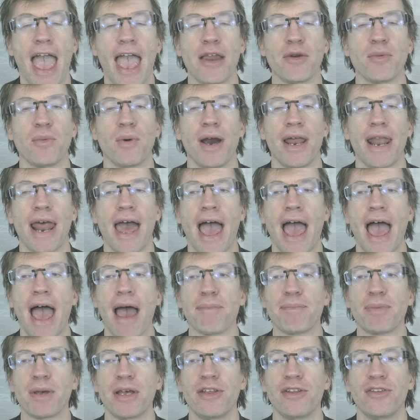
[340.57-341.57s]
And what
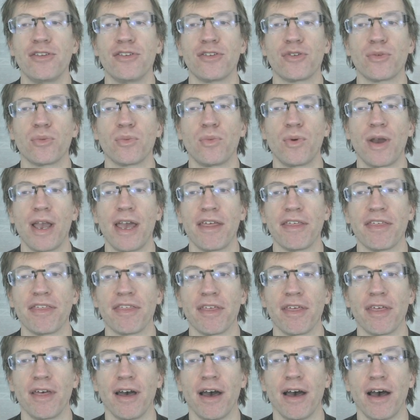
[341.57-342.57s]
happens
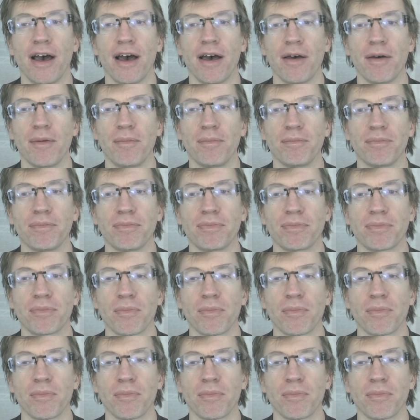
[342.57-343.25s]
with, um,